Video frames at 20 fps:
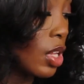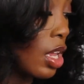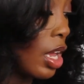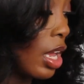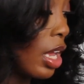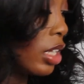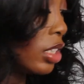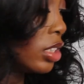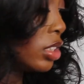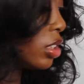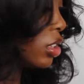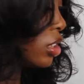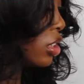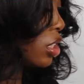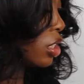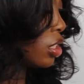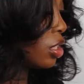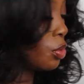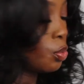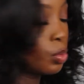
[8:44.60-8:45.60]
And
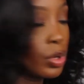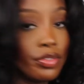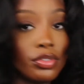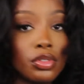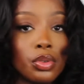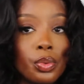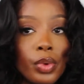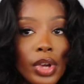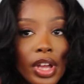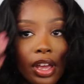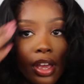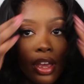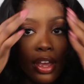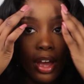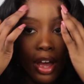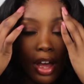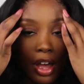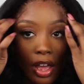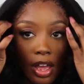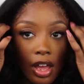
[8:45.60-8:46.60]
with the way
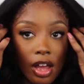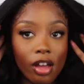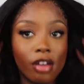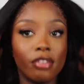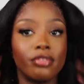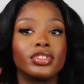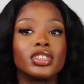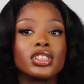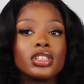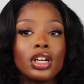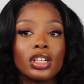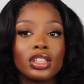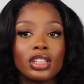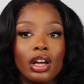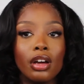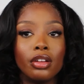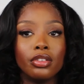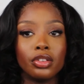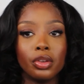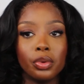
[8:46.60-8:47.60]
I have stuck
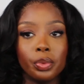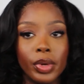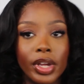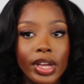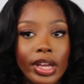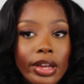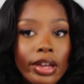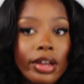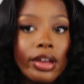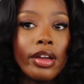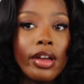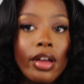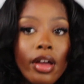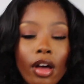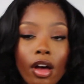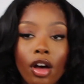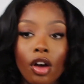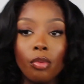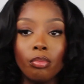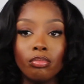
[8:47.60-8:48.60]
down the wig,
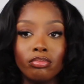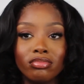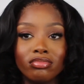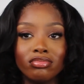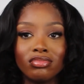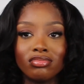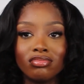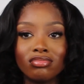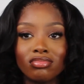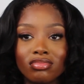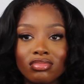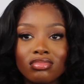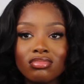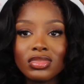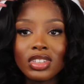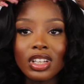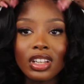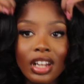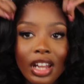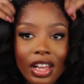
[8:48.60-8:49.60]

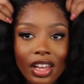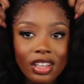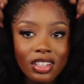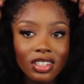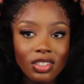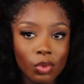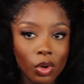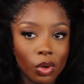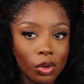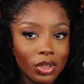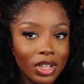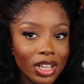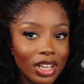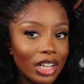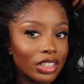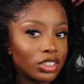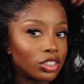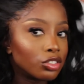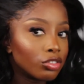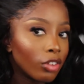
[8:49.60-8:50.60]
the lace, well, it
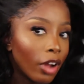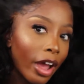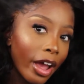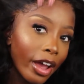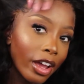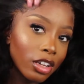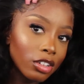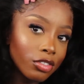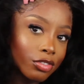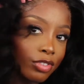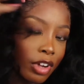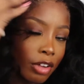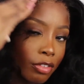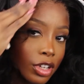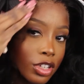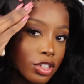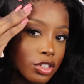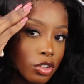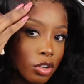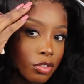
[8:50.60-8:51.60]
has dried very
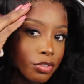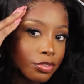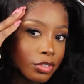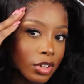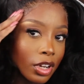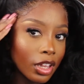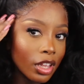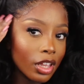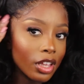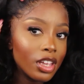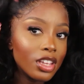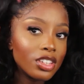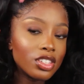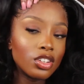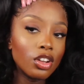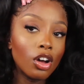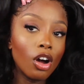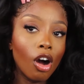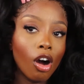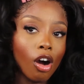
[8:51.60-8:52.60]
softly. It
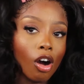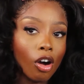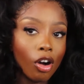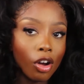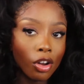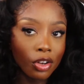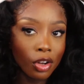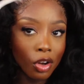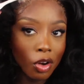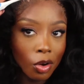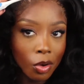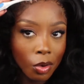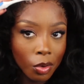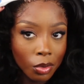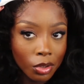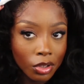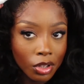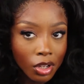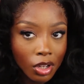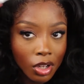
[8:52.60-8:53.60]
isn't a hard
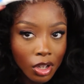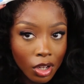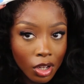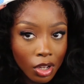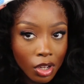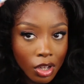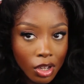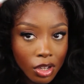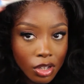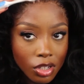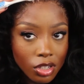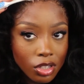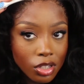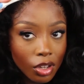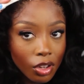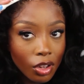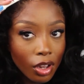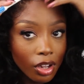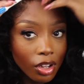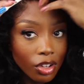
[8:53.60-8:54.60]
hold, so
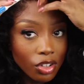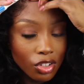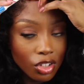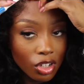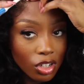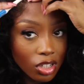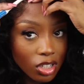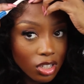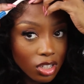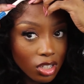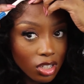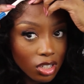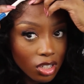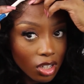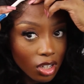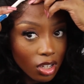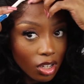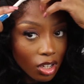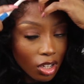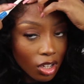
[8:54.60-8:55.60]
I can just
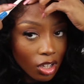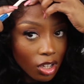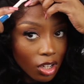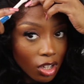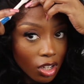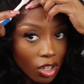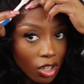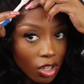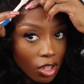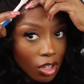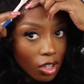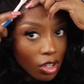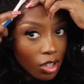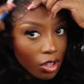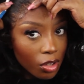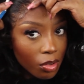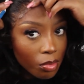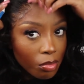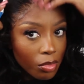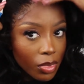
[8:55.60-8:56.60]

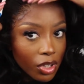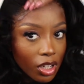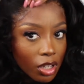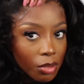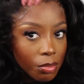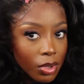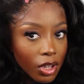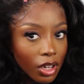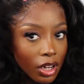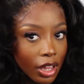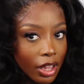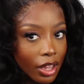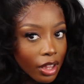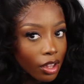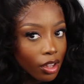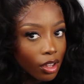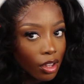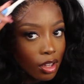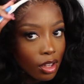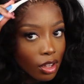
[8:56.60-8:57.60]

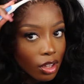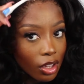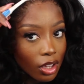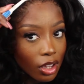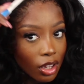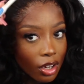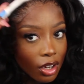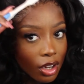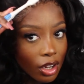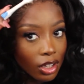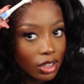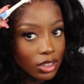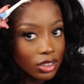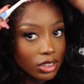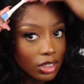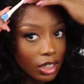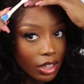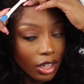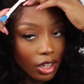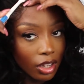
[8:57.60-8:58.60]
manipulate it
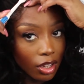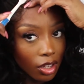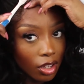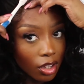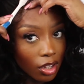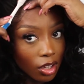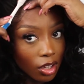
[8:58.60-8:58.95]
nicely.